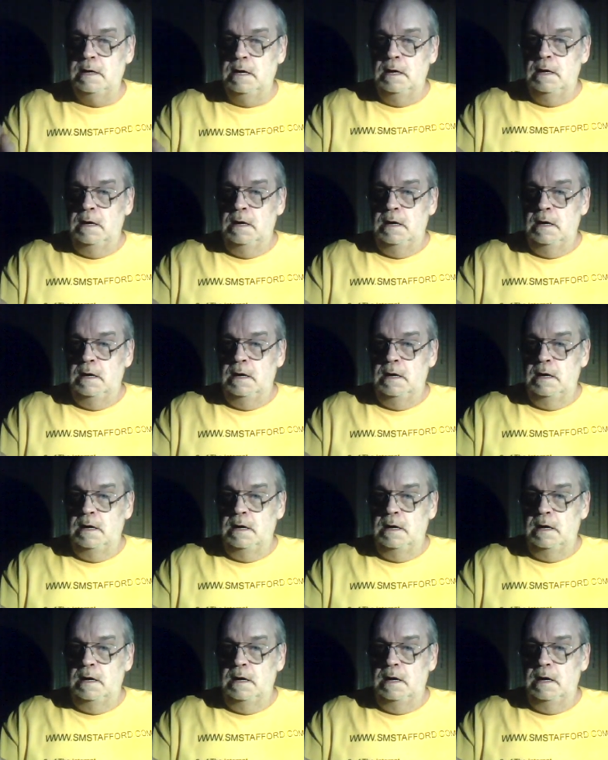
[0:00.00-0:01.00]
and um,
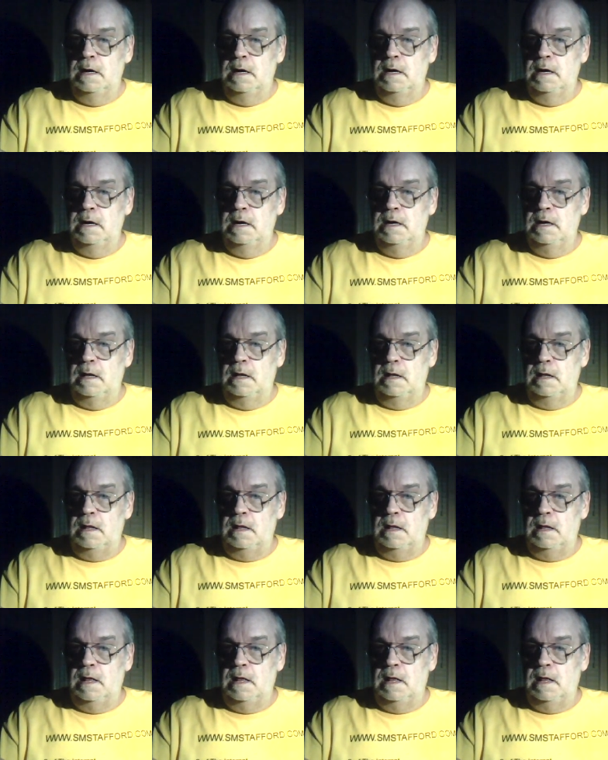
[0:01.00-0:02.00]
click print
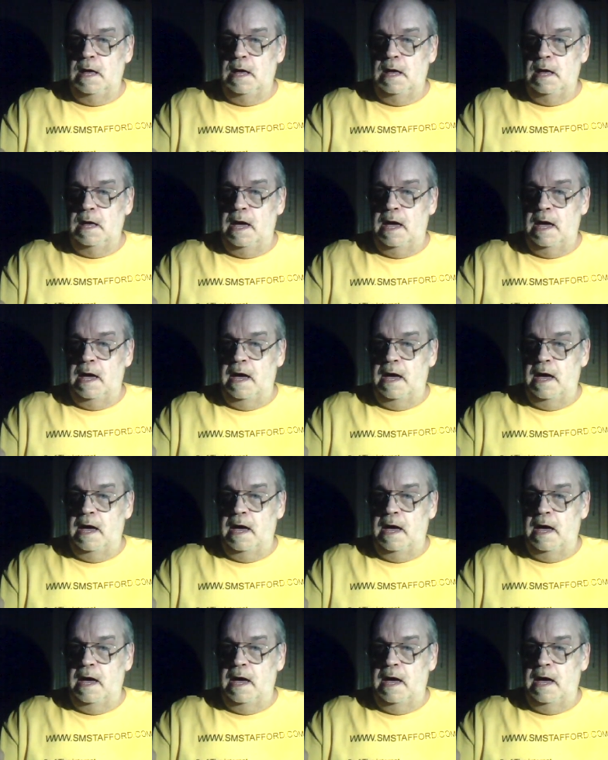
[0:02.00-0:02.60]
and then